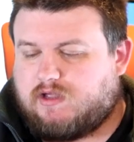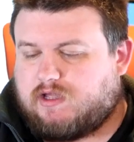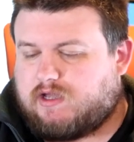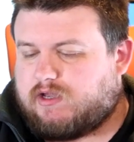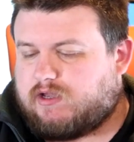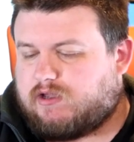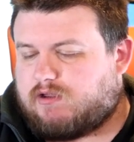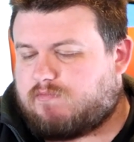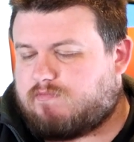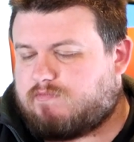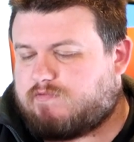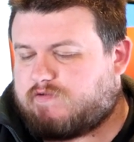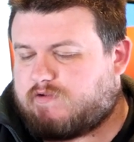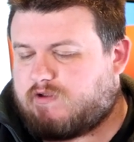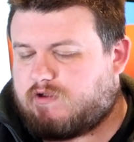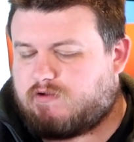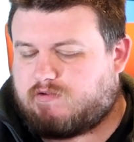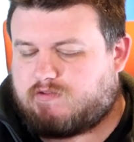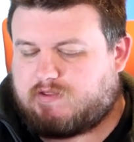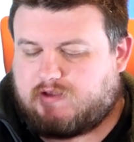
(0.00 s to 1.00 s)

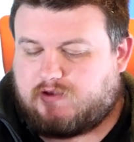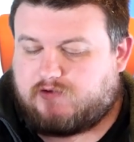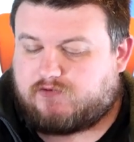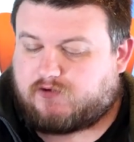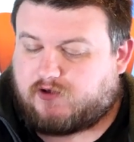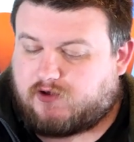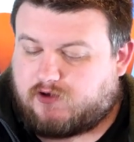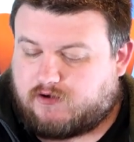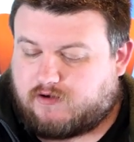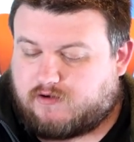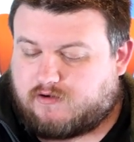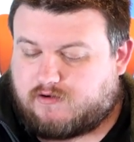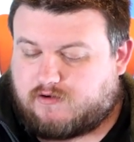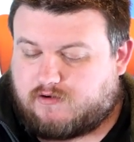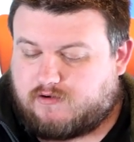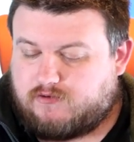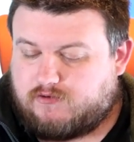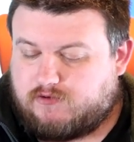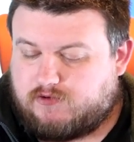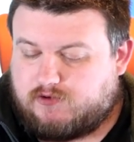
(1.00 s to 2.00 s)
So these
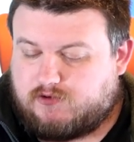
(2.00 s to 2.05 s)
are